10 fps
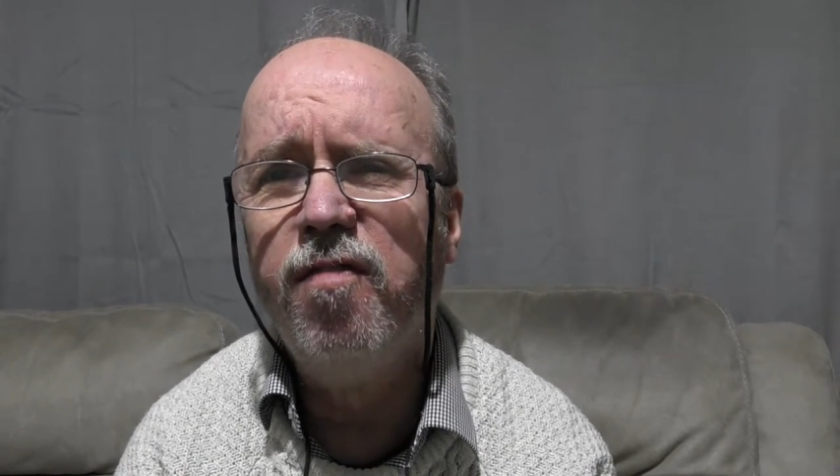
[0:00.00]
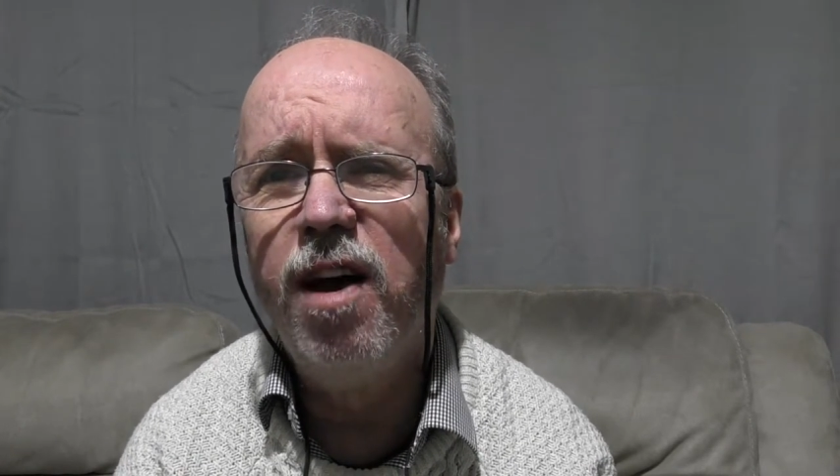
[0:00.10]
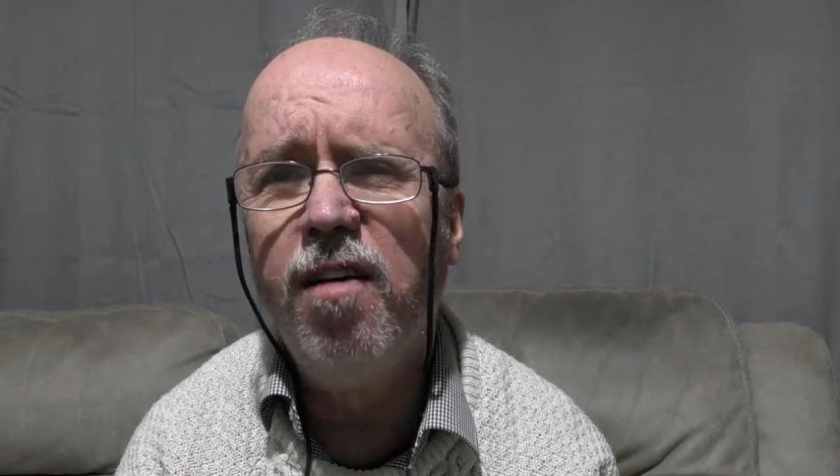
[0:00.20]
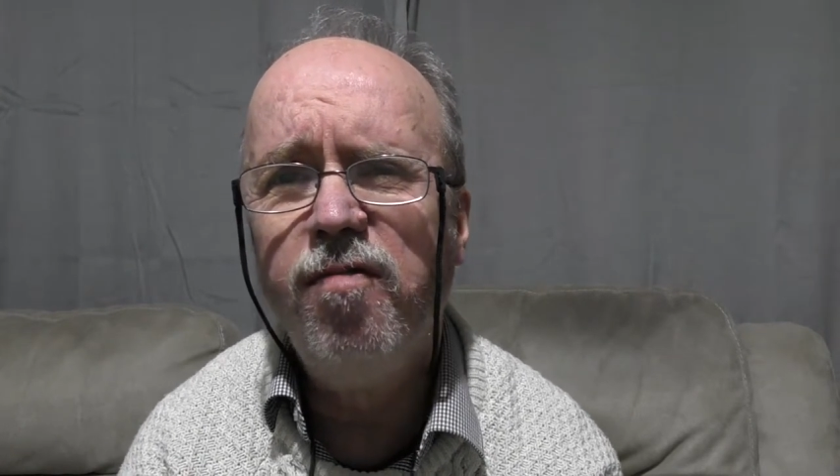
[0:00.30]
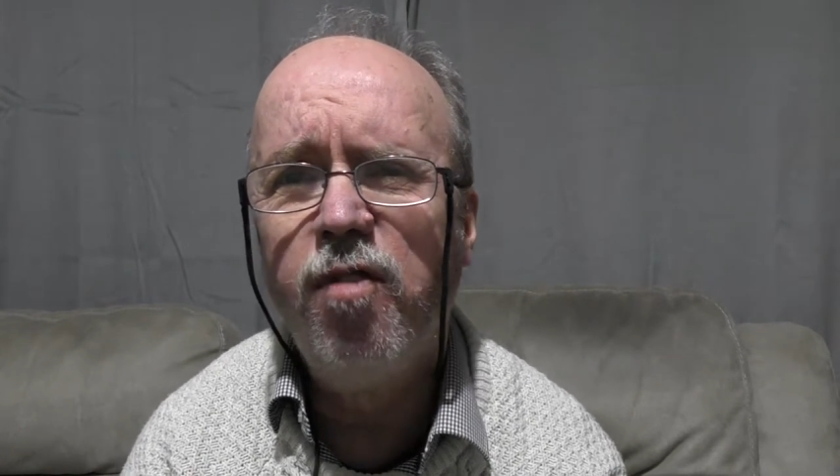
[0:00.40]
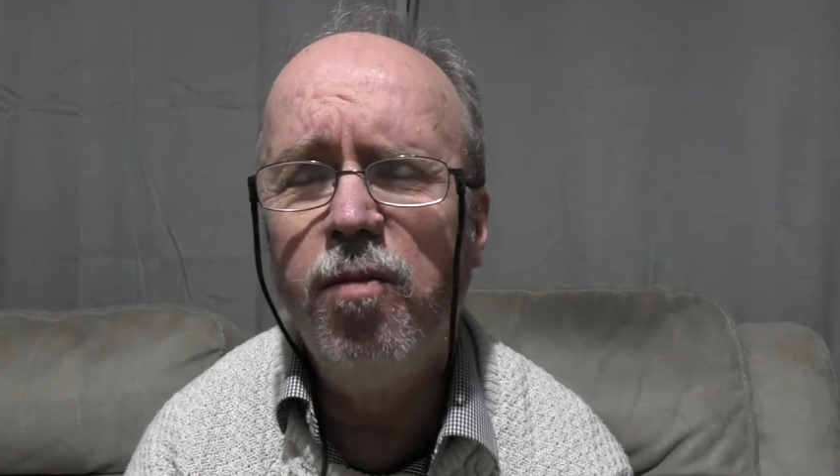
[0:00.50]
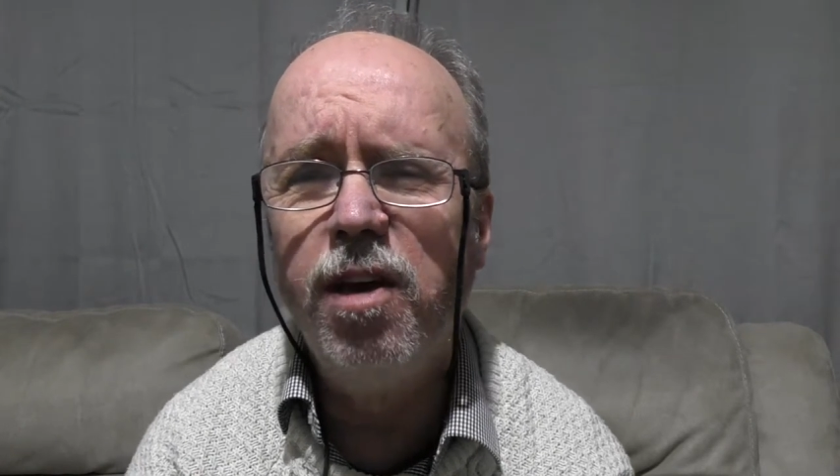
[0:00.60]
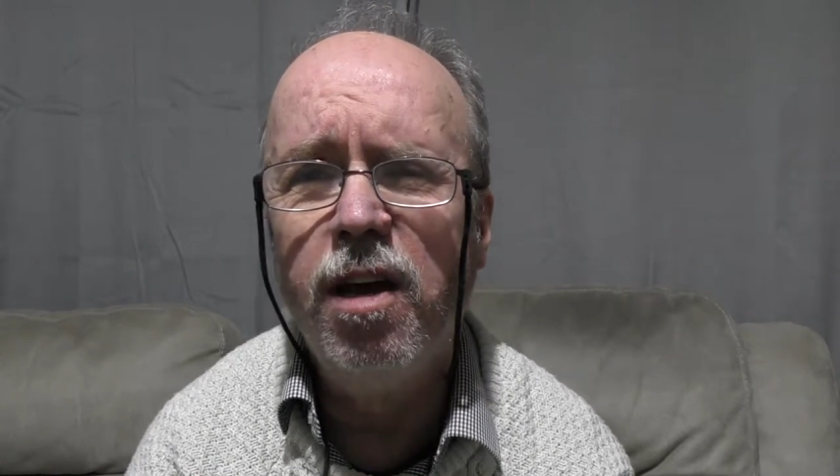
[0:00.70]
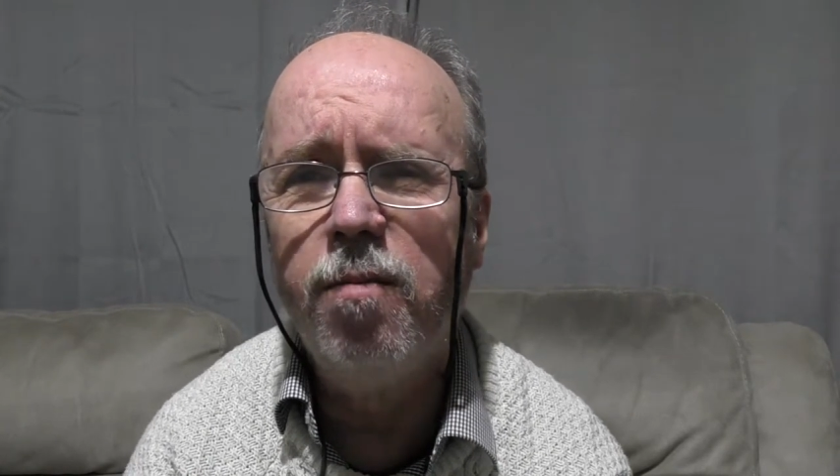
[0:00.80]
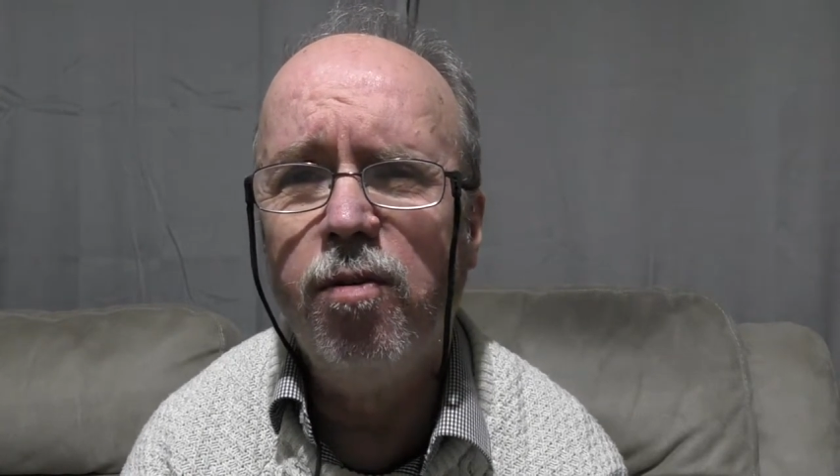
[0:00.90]
far from
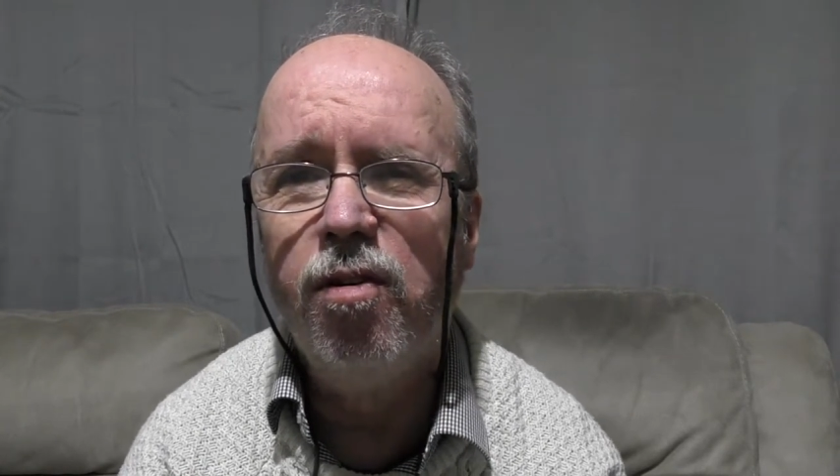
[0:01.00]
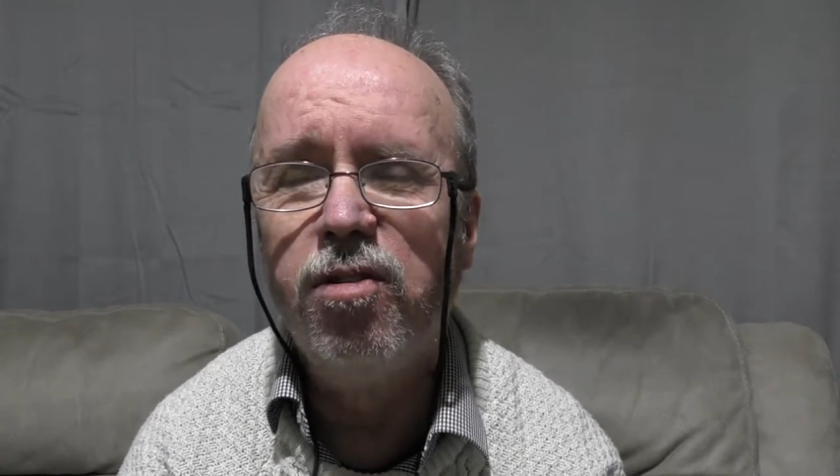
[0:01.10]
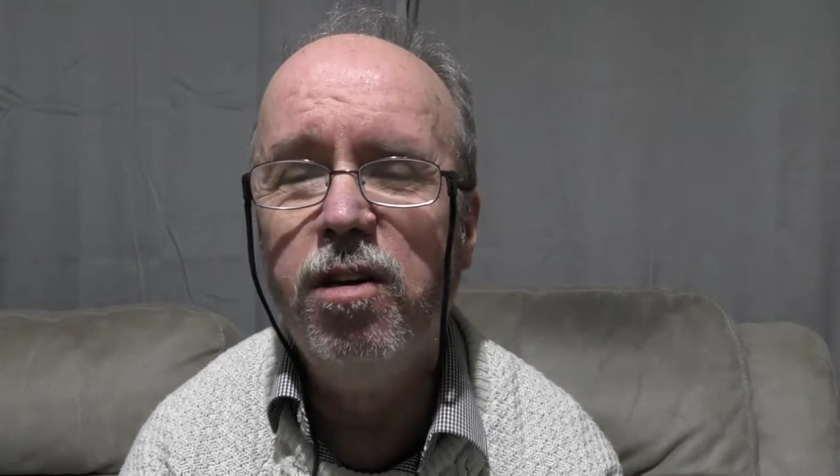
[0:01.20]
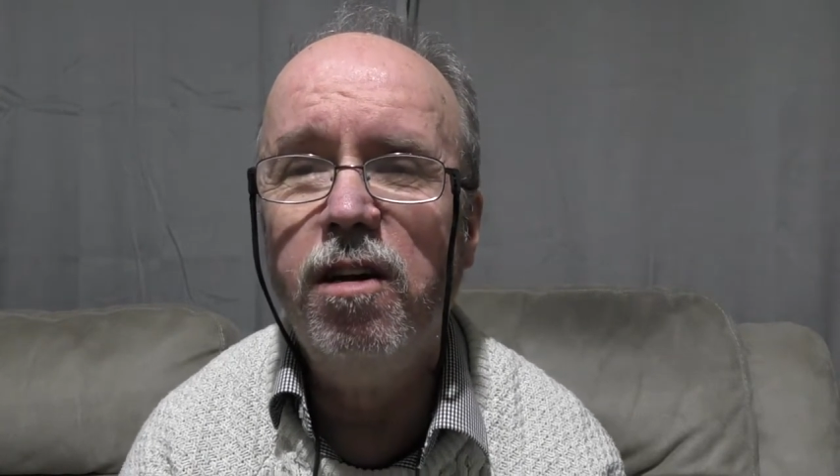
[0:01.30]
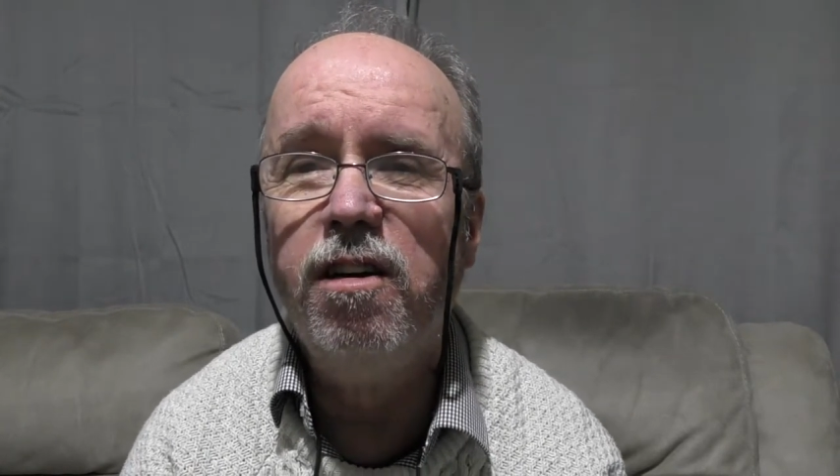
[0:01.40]
the airport.